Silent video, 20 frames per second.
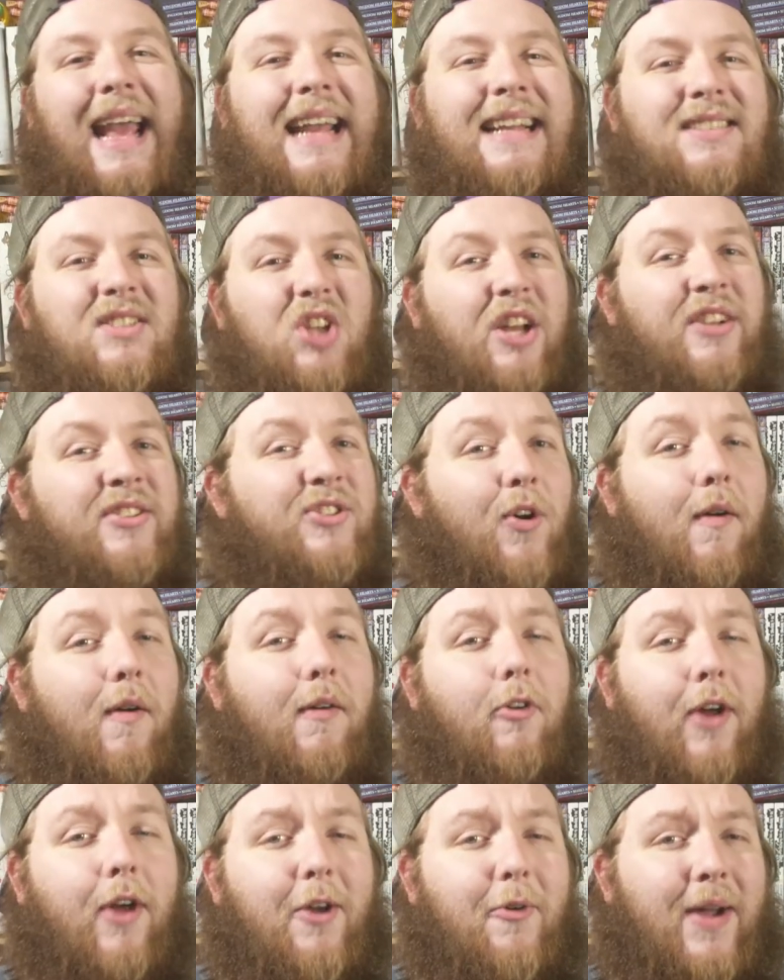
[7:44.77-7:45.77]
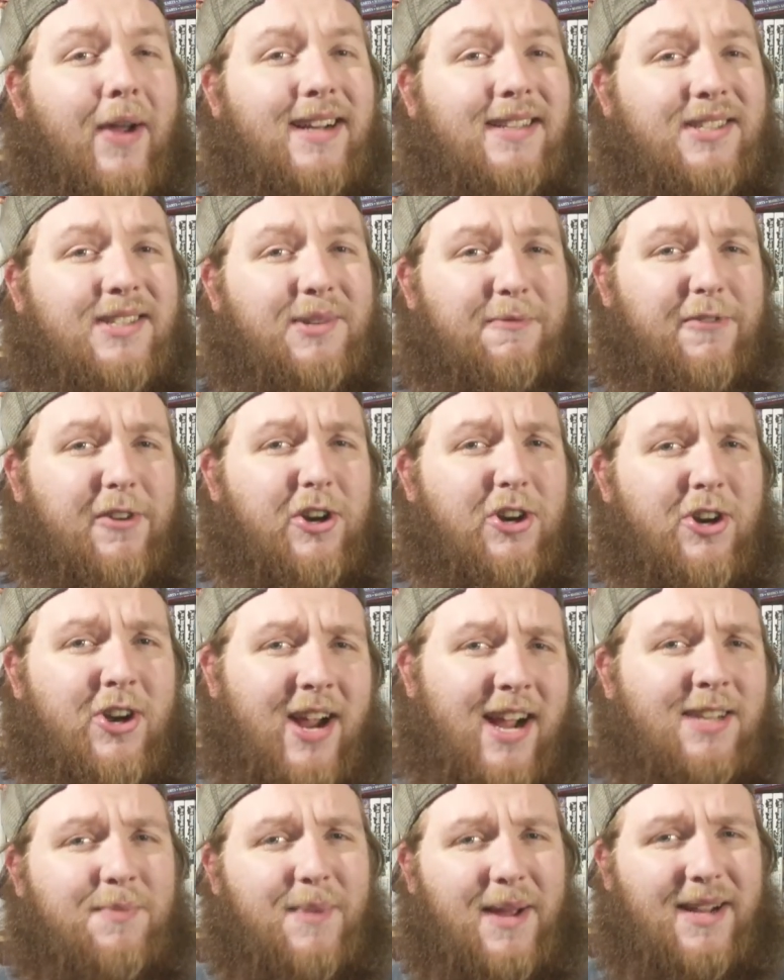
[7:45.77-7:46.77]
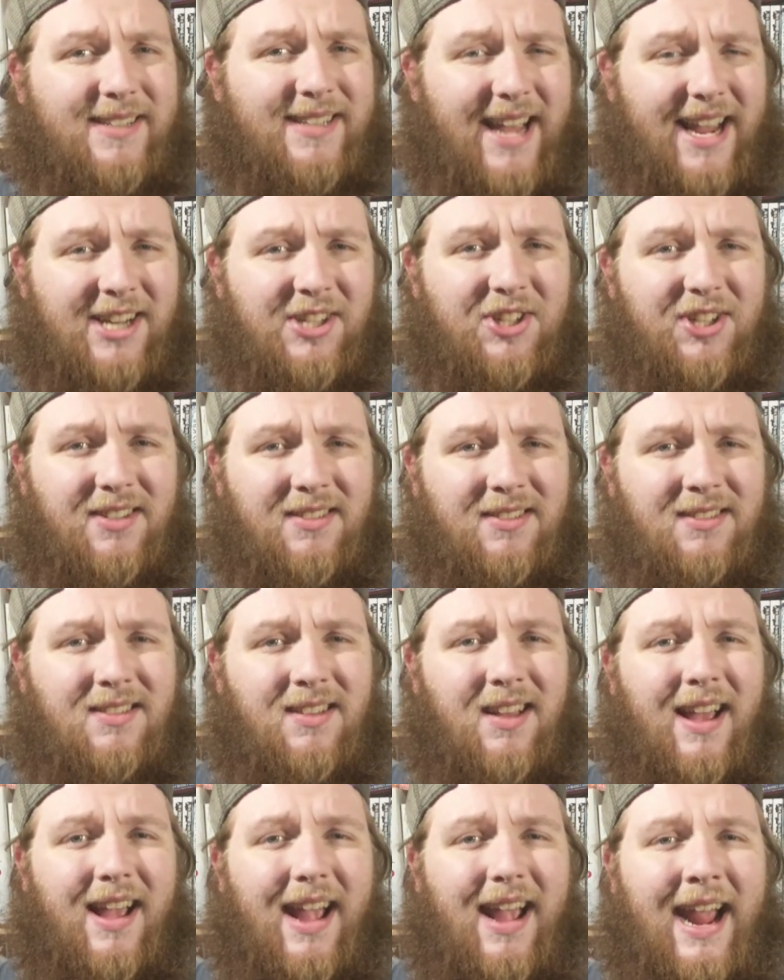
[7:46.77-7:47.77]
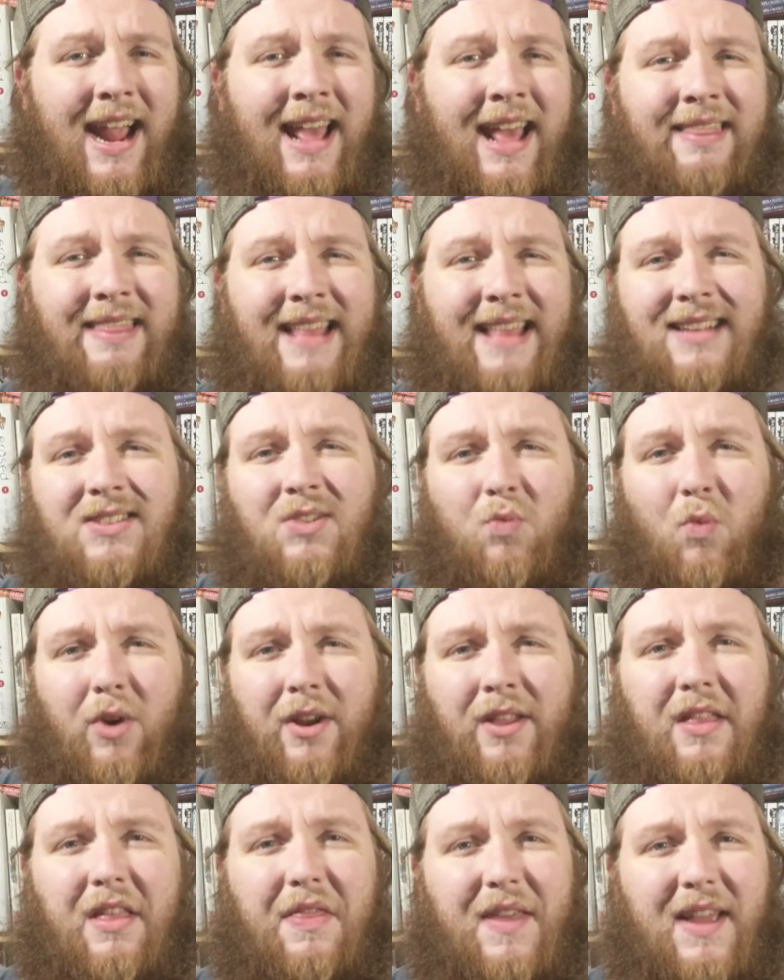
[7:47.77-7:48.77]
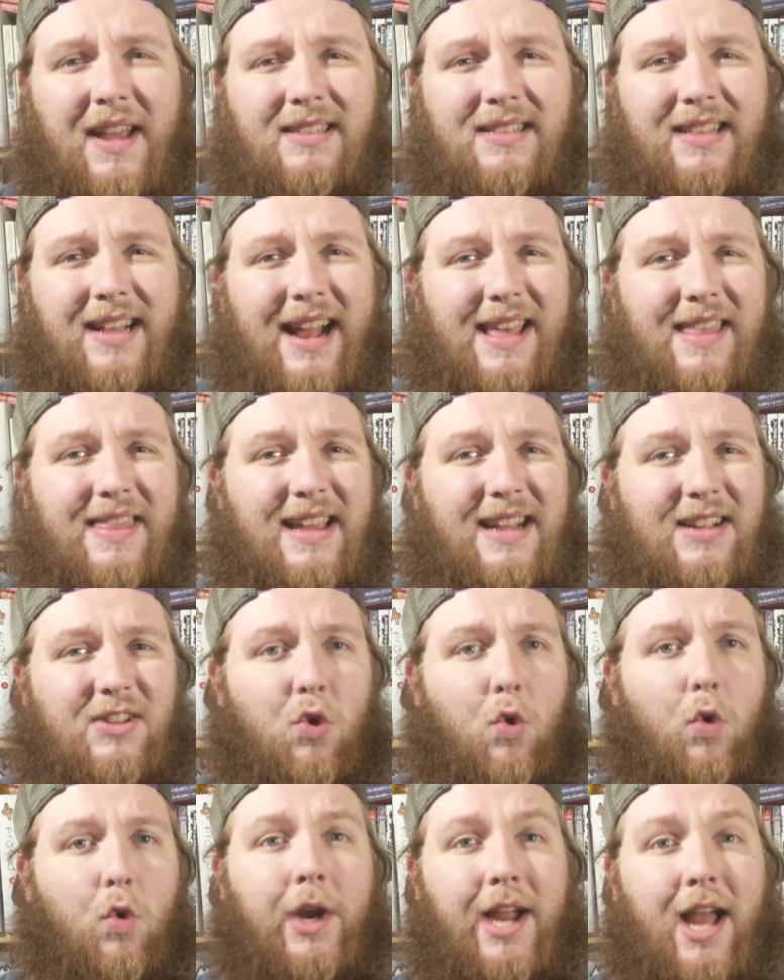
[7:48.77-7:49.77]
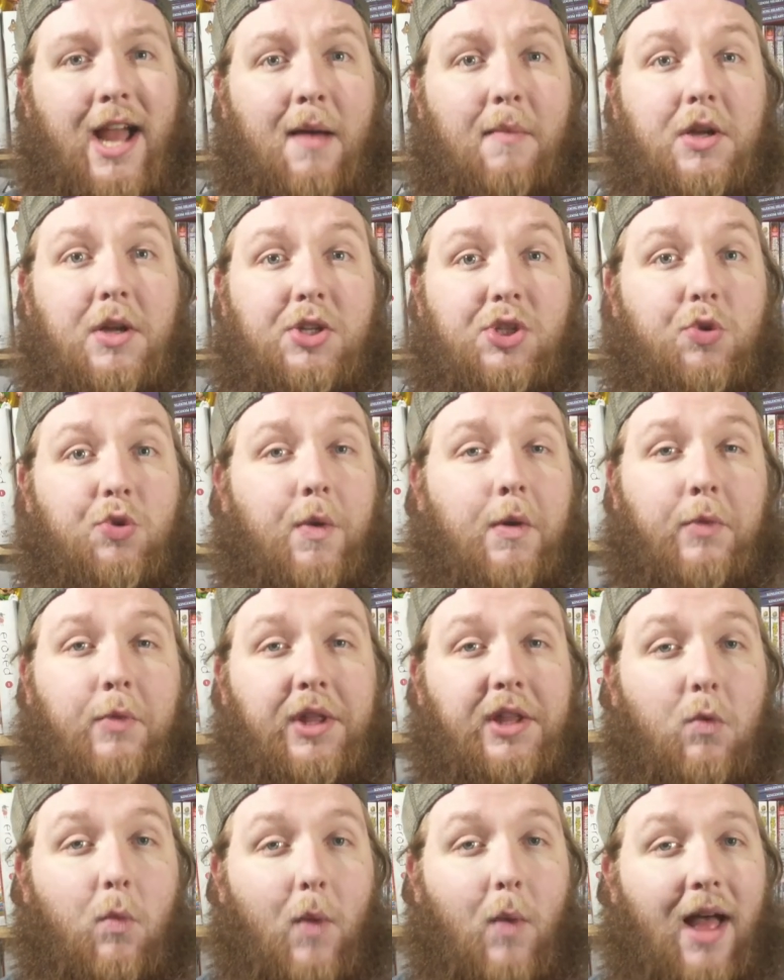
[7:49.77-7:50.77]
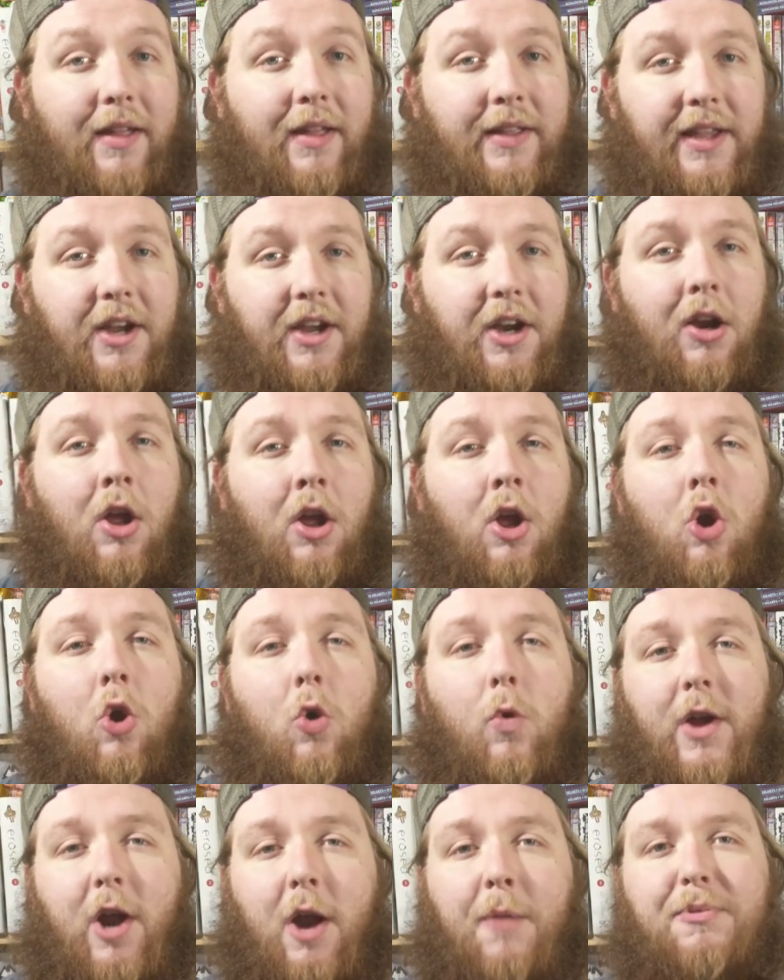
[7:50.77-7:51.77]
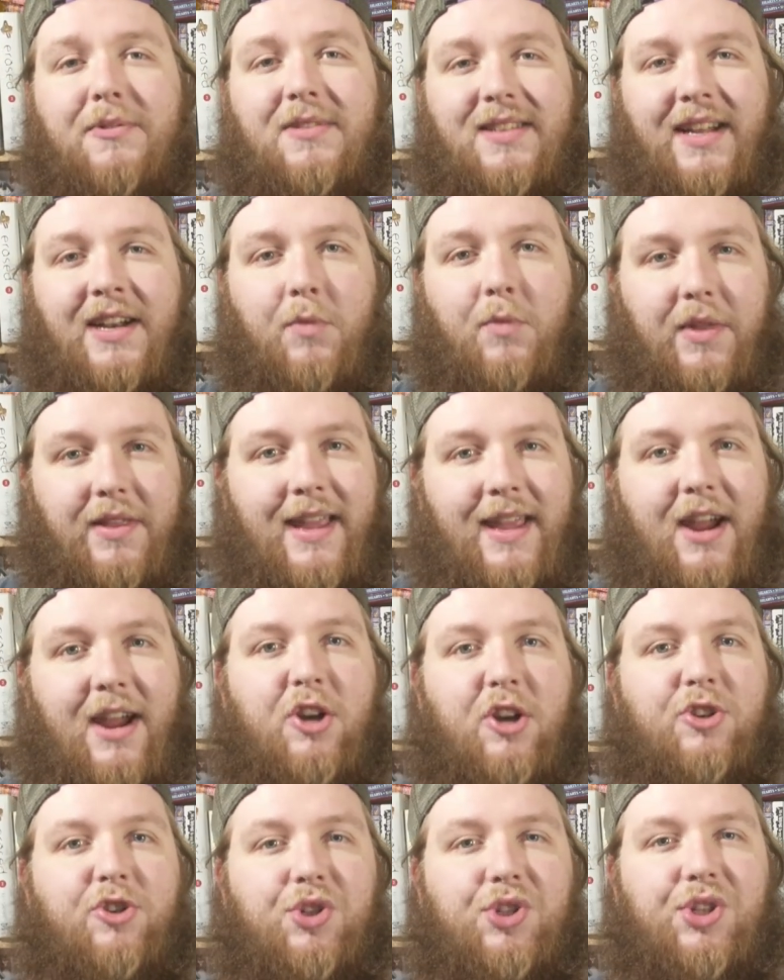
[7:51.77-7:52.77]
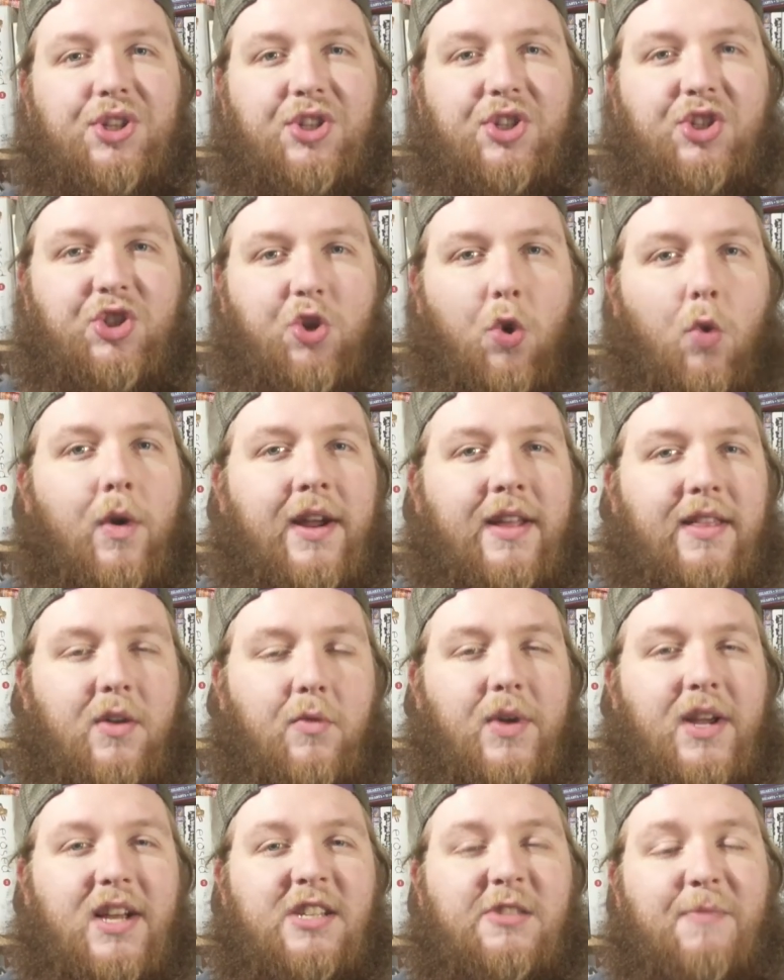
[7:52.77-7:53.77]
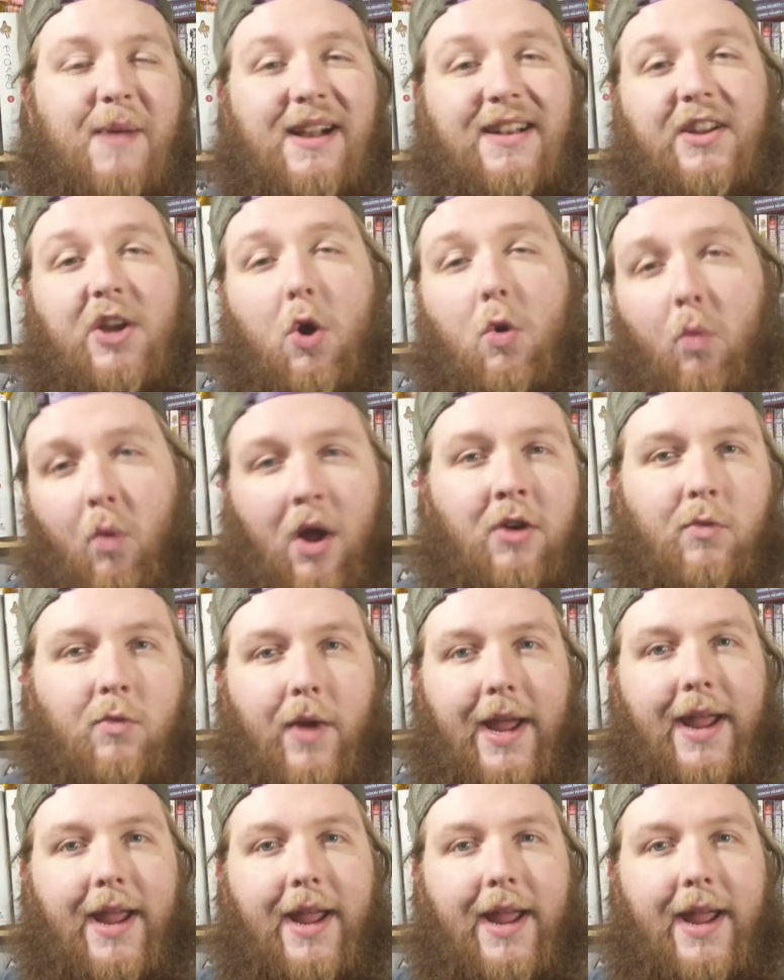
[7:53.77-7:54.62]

It's also a great way to subvert your expectations, and that's one of the things that I think Toriyama is doing really well here. We are presented with characters and a story that we expect to go one